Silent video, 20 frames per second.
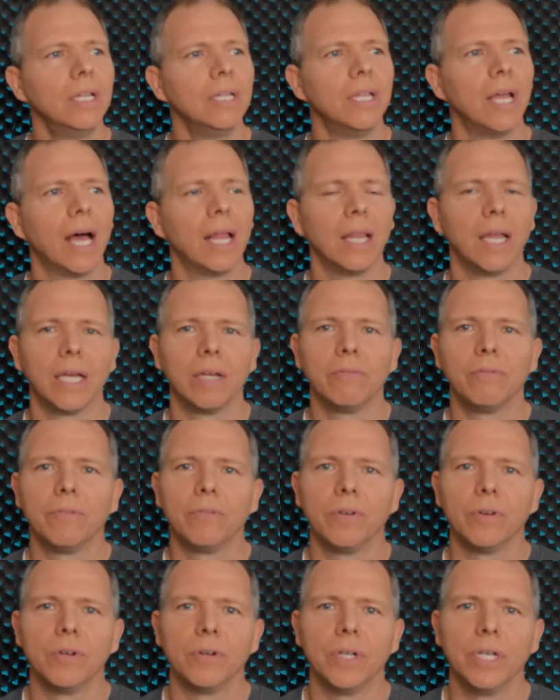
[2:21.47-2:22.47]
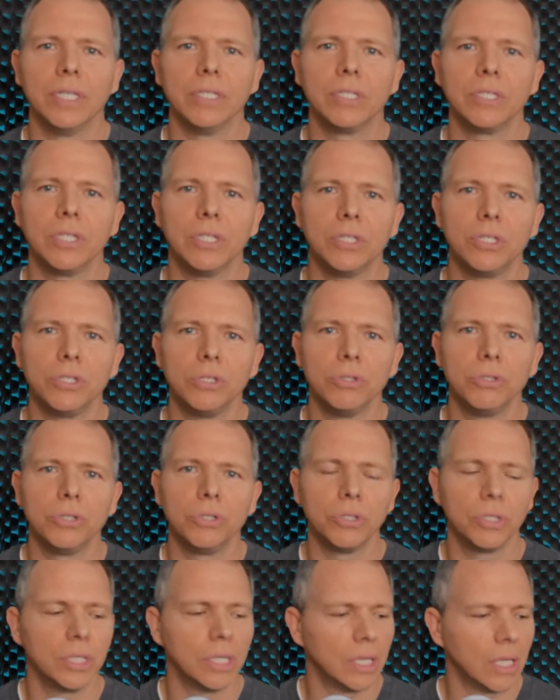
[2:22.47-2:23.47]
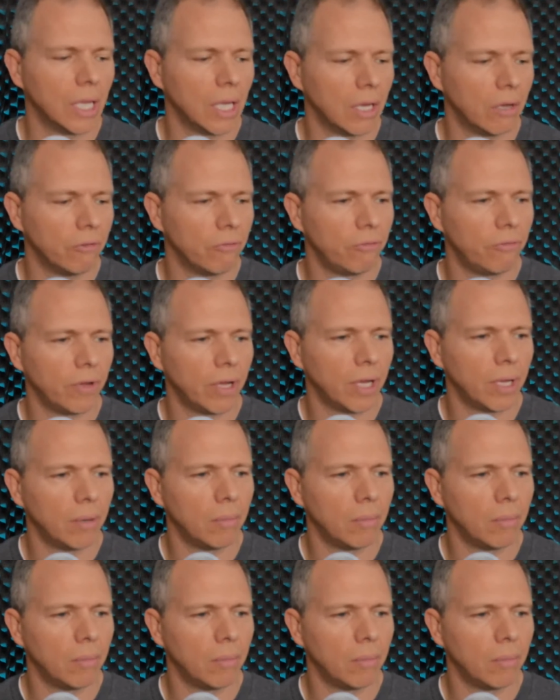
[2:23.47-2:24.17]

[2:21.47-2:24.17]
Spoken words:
not like, for instance, you shouldn't love